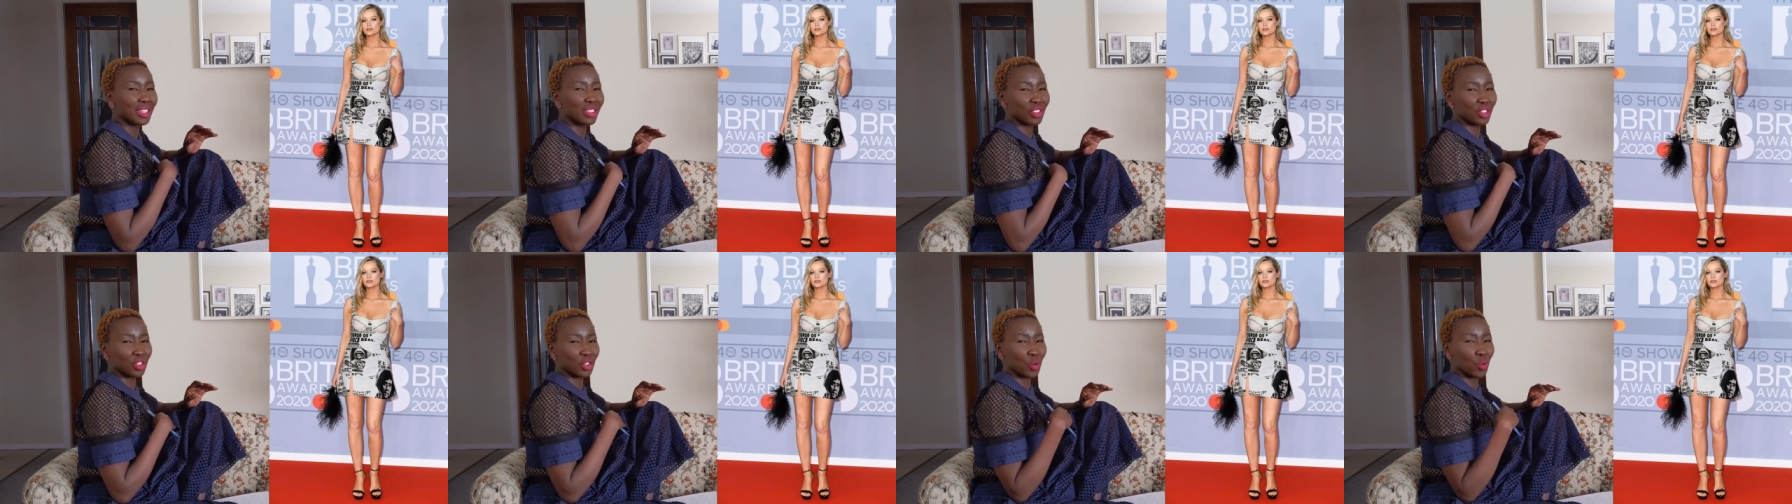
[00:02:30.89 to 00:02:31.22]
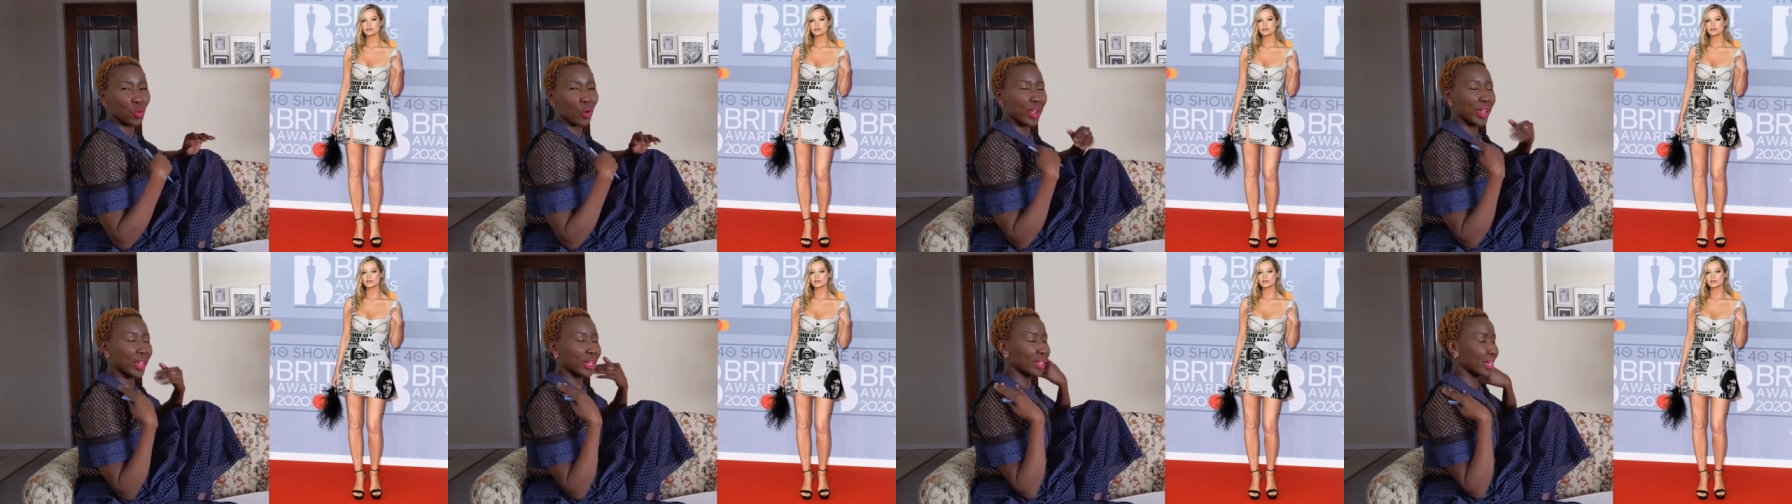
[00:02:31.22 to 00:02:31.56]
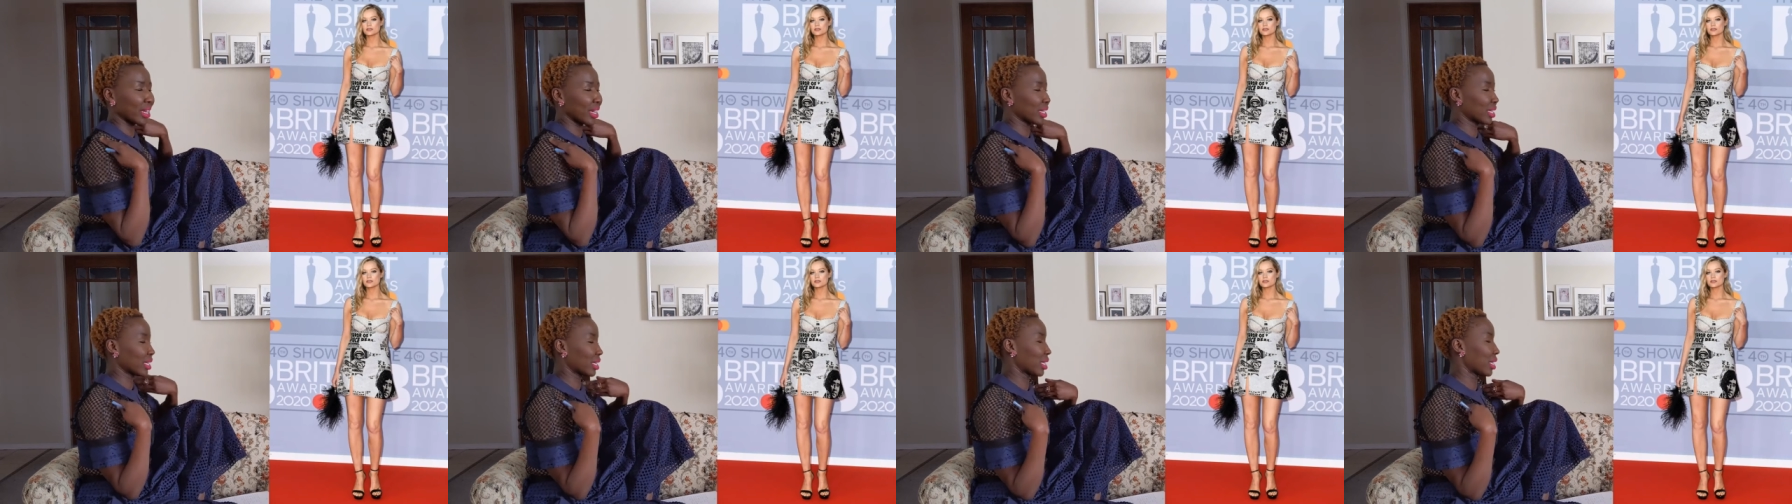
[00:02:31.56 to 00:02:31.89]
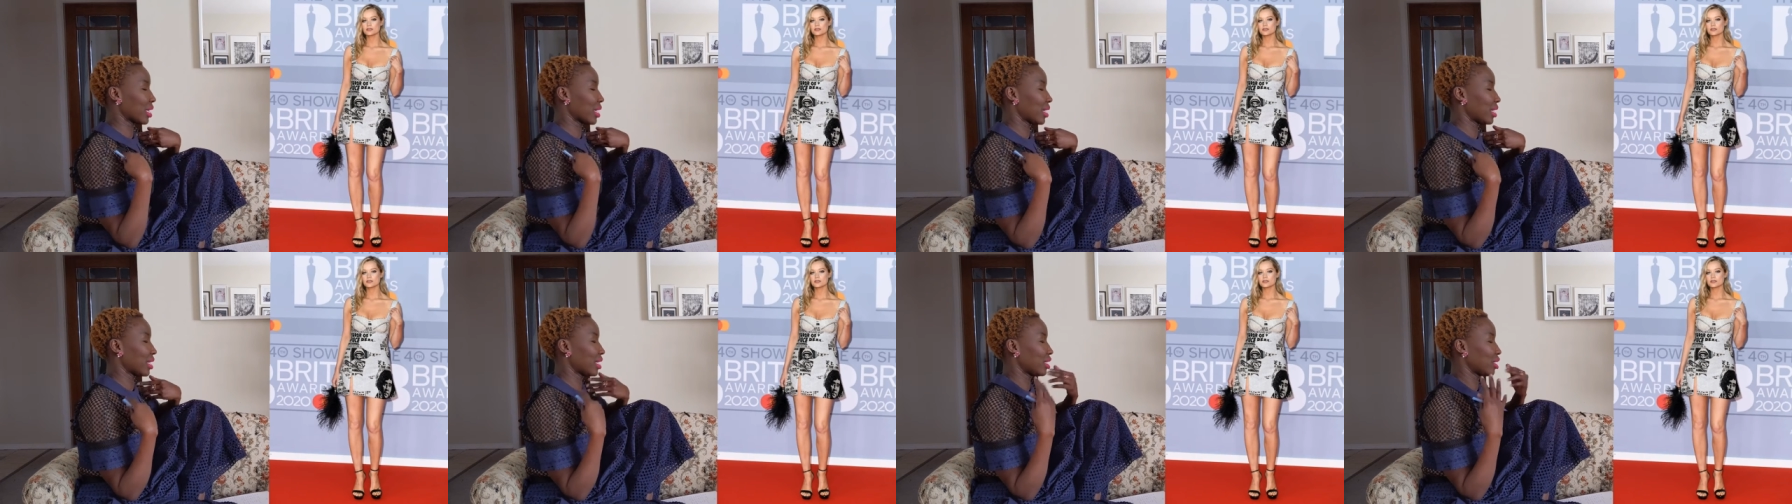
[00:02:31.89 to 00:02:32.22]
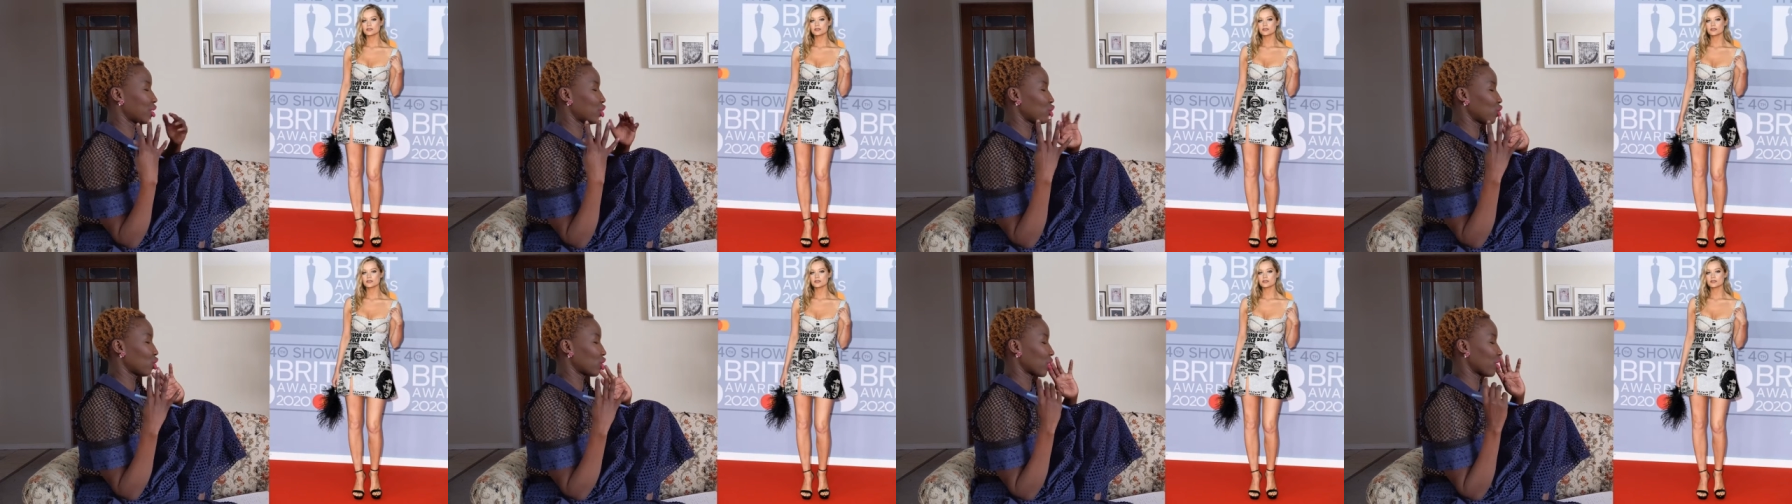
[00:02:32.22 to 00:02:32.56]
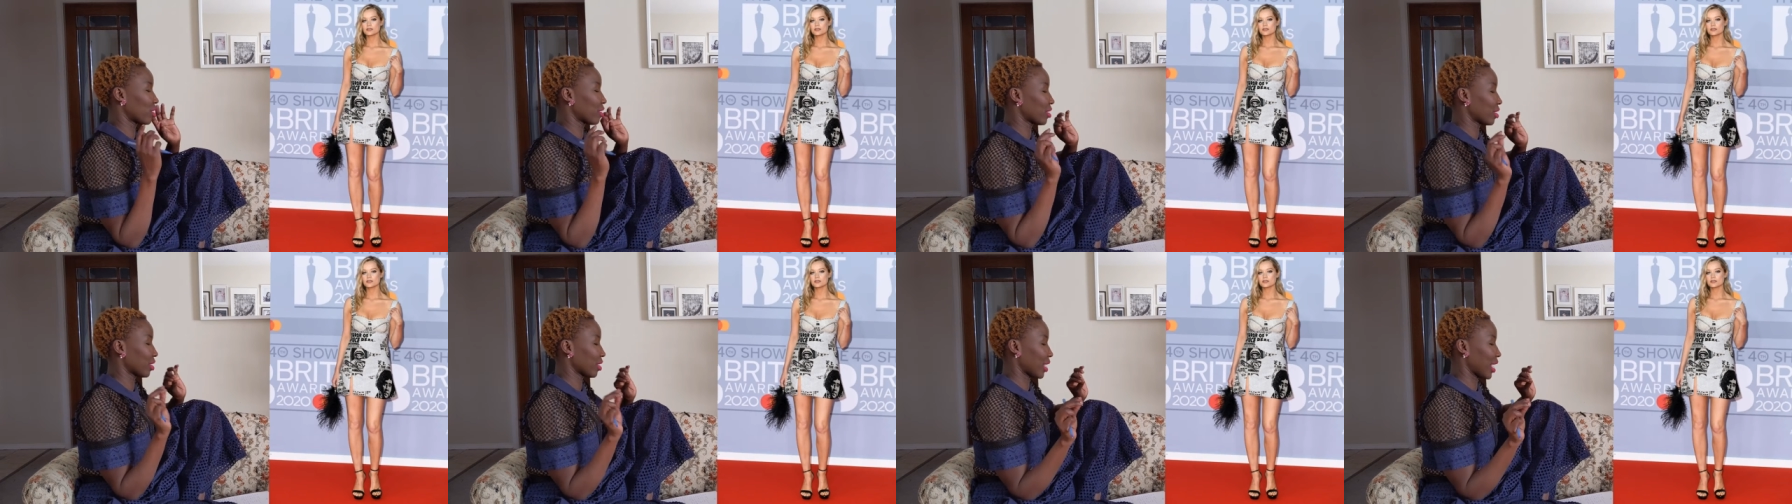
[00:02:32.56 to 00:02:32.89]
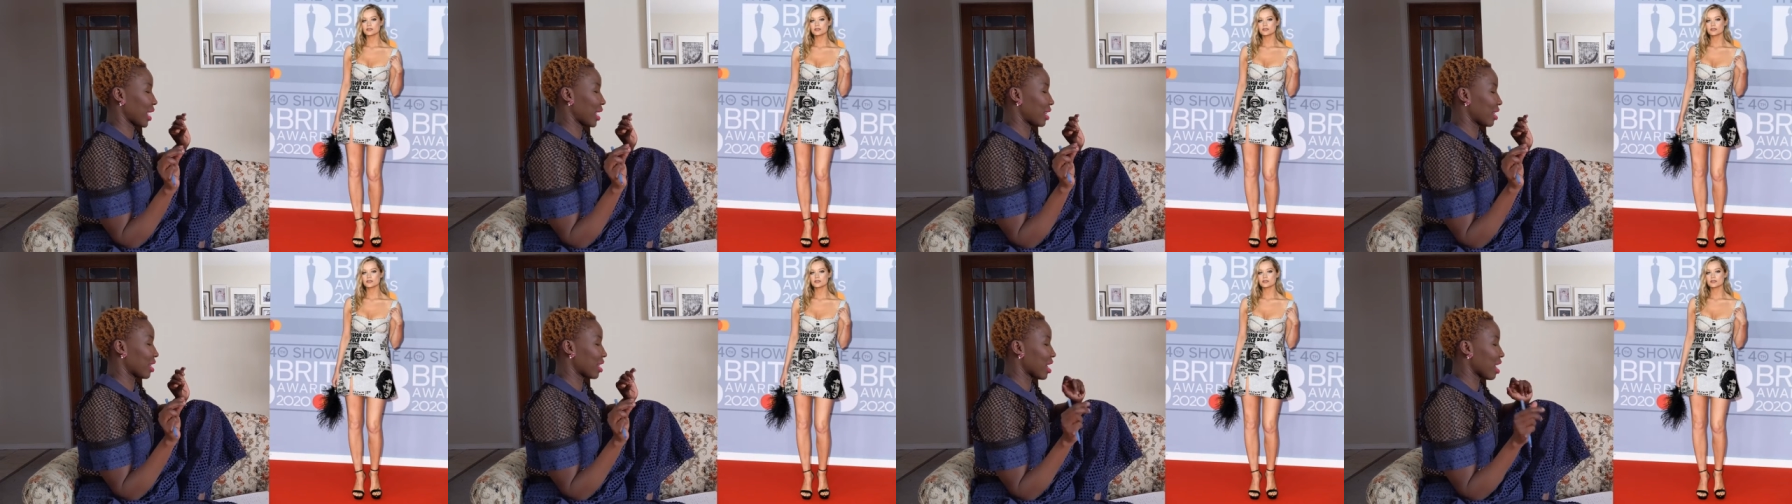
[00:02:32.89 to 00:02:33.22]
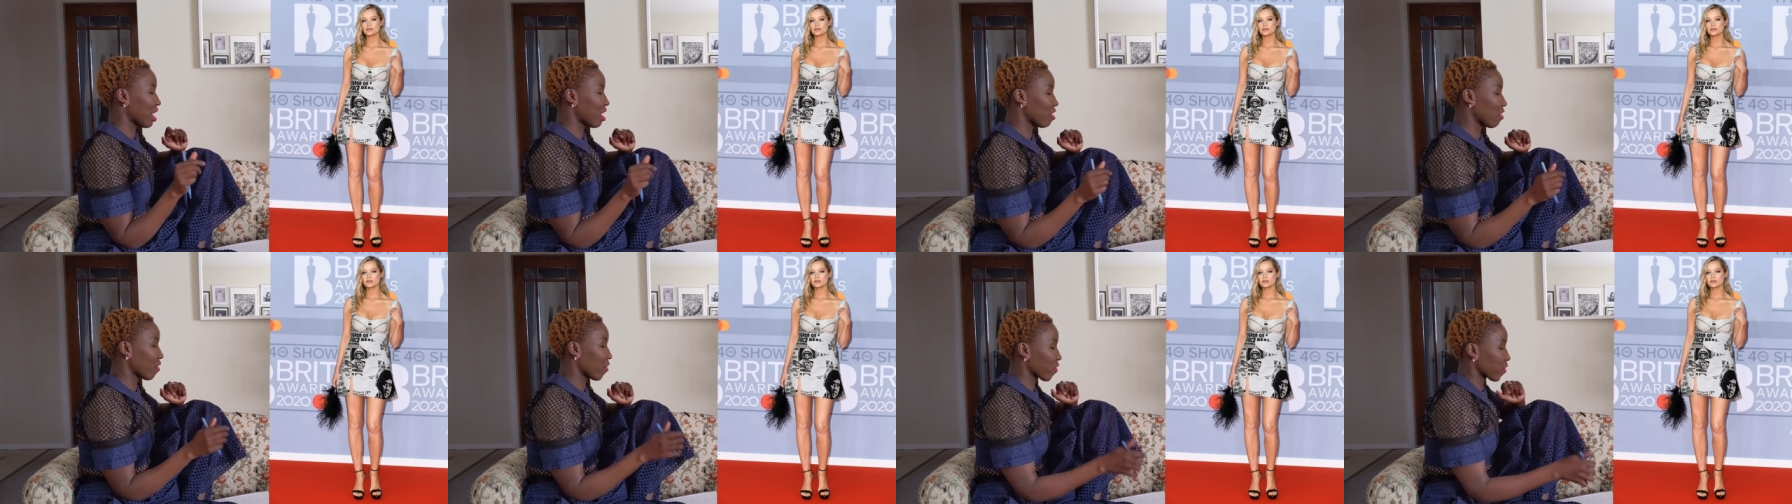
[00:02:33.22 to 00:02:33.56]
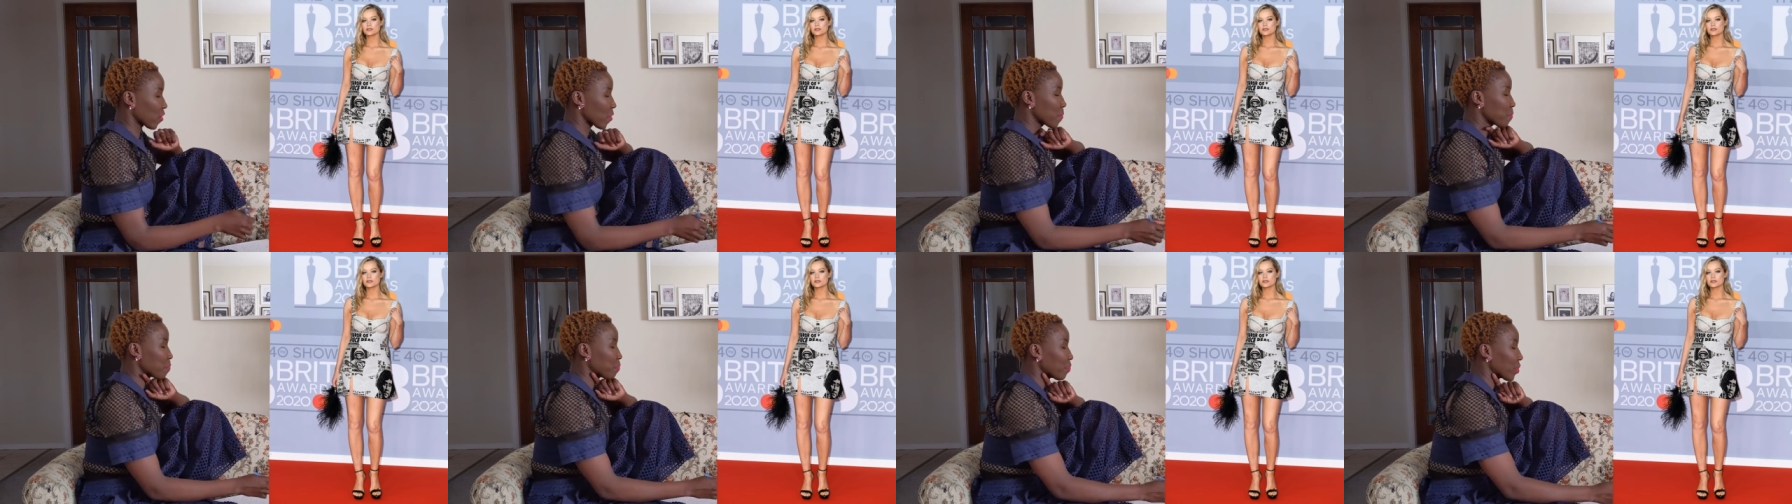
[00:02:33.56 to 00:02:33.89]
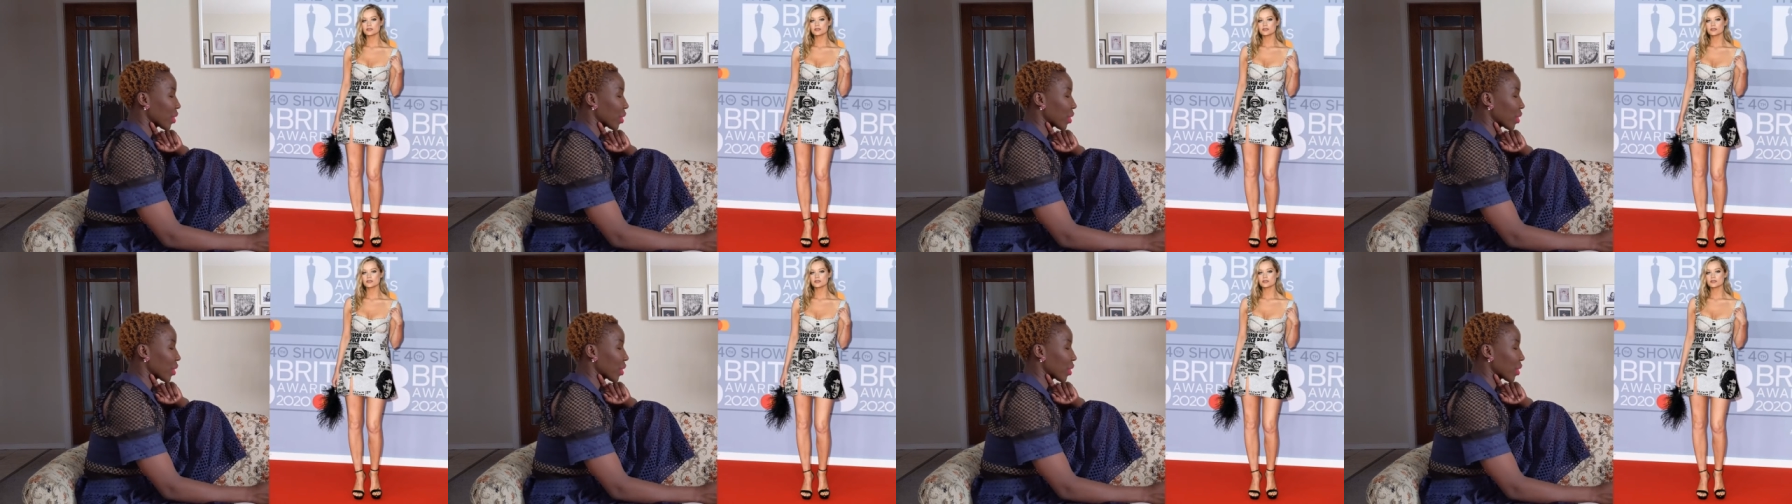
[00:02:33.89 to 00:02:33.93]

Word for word: square neckline, just enough.